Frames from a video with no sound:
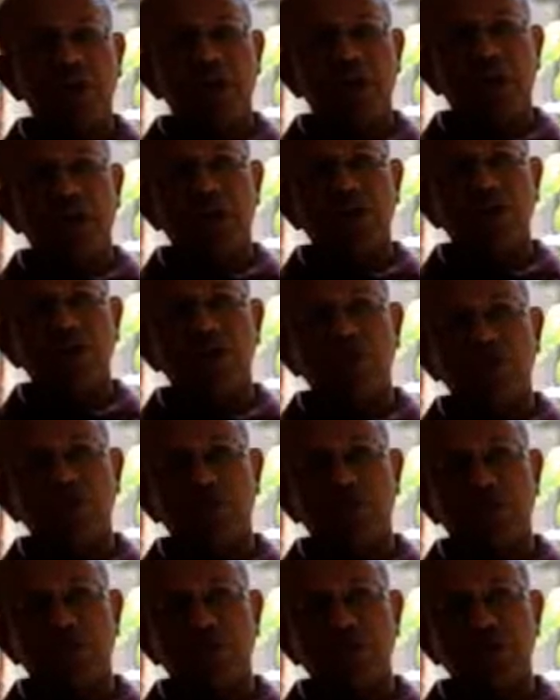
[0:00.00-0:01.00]
in the
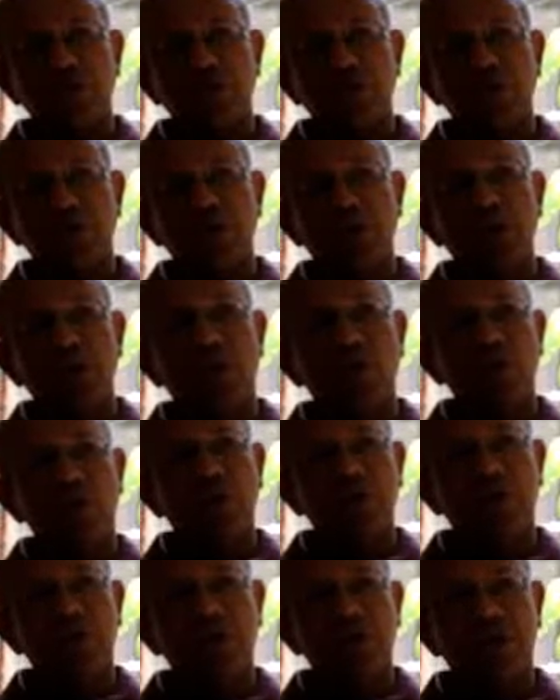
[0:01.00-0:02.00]
supervision, and there were
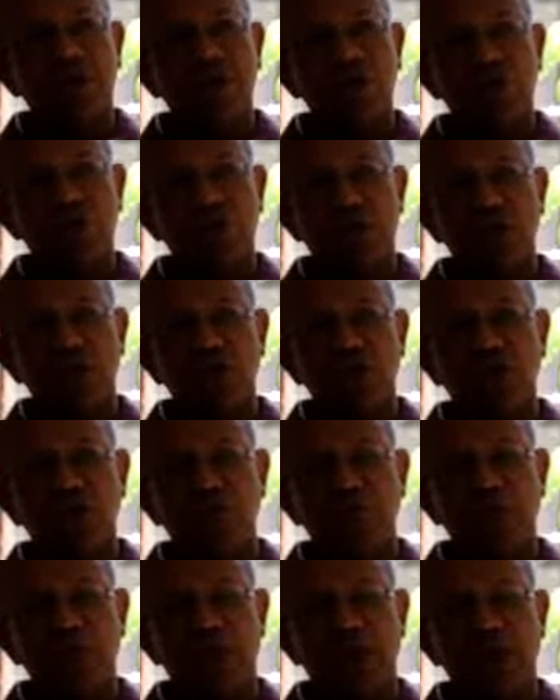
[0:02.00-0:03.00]
certain changes
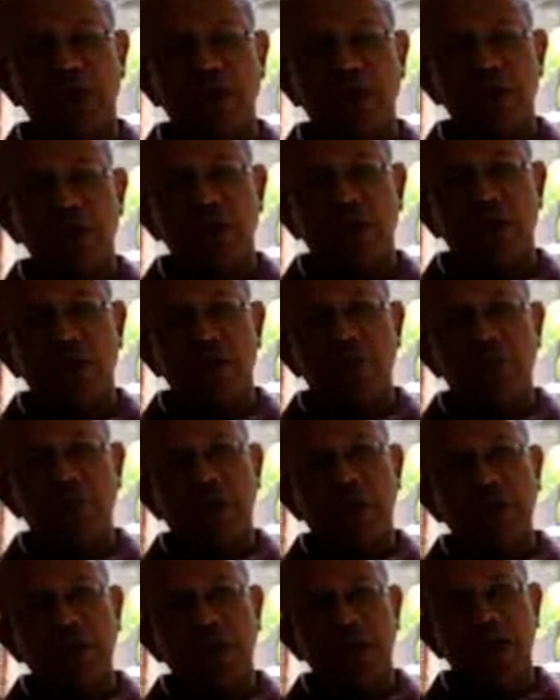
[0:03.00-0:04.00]
made by
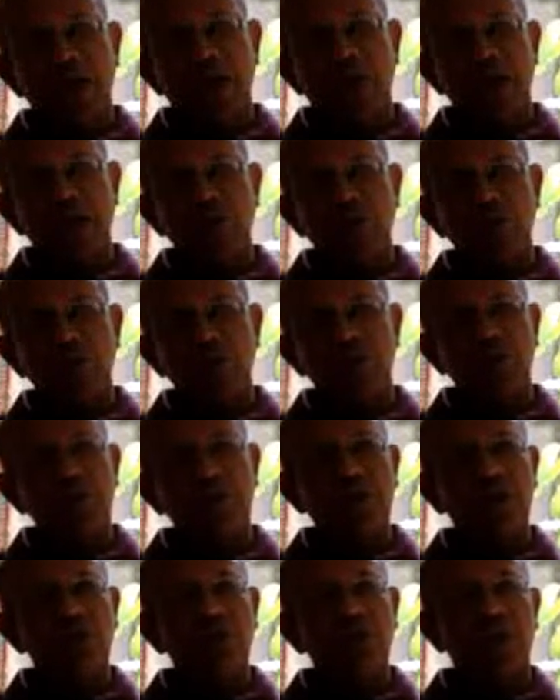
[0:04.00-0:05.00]
the client which we did
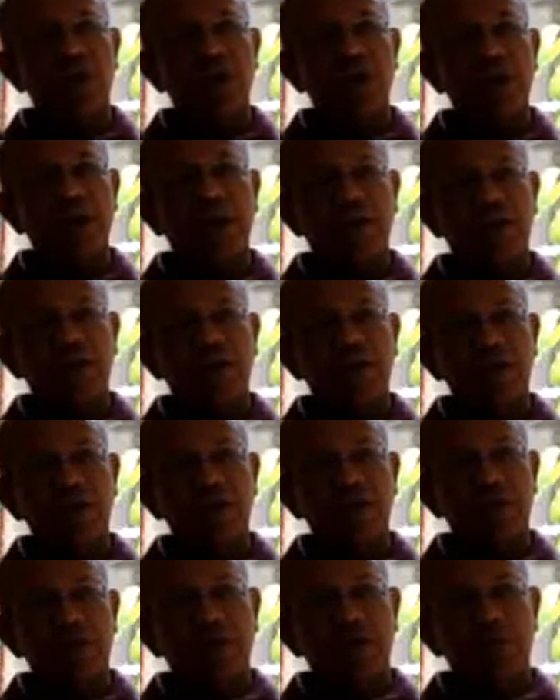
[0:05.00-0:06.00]
not like.
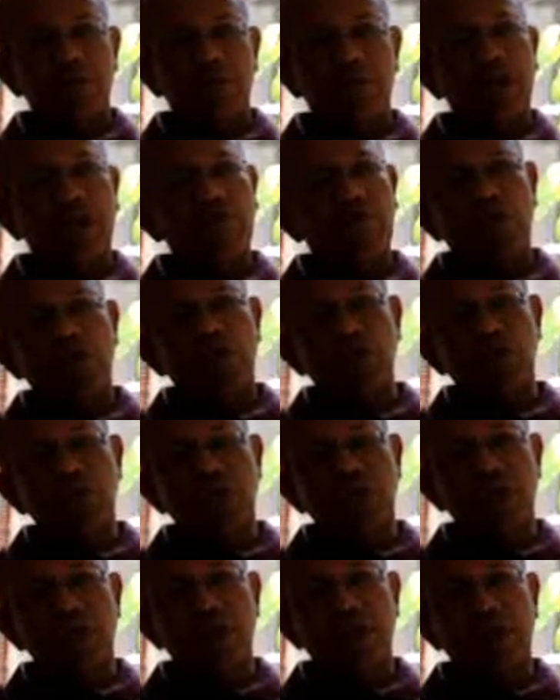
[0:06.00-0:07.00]
But
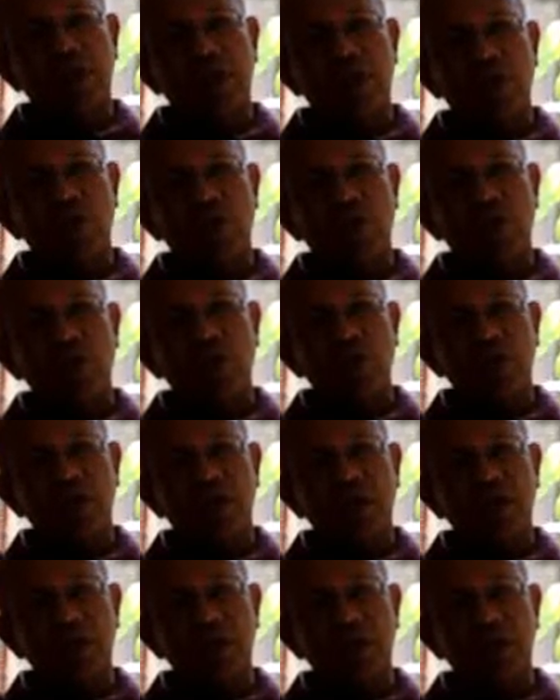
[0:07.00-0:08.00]
unfortunately, that no longer
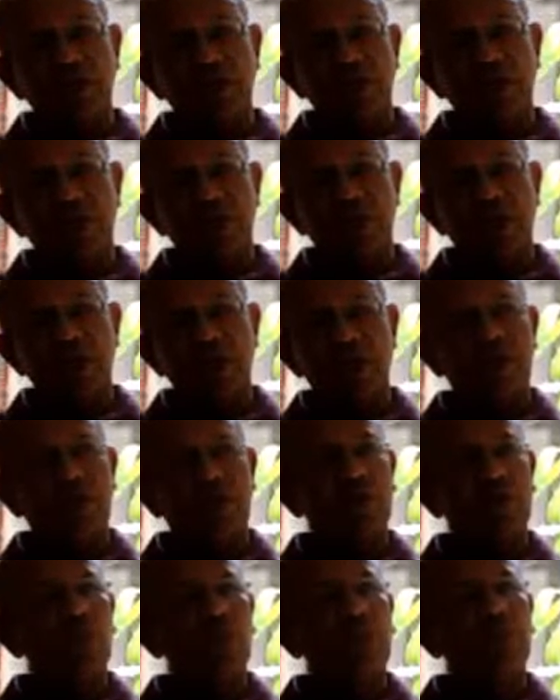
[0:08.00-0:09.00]
exists. I
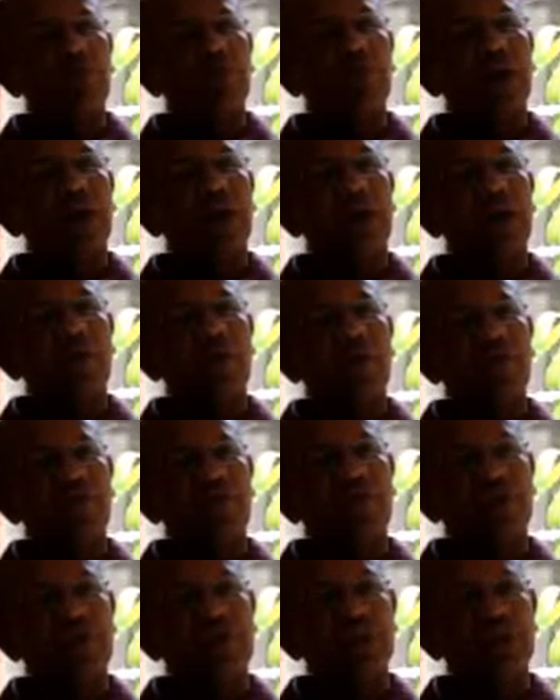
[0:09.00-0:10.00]
went back a couple of
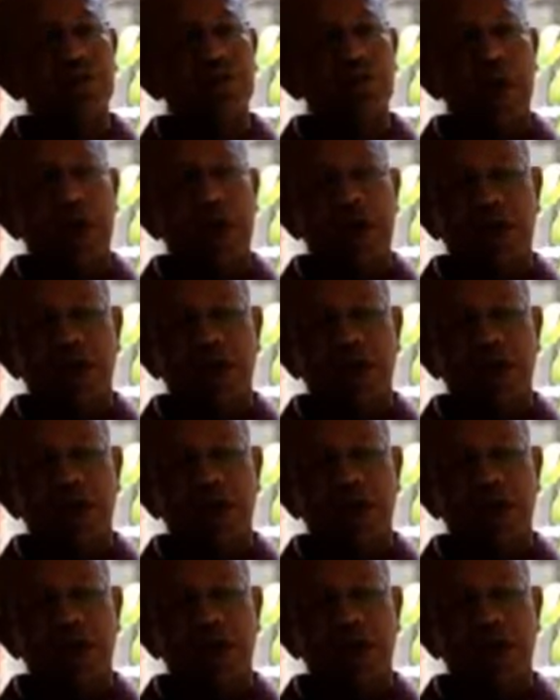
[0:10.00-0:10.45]
years back.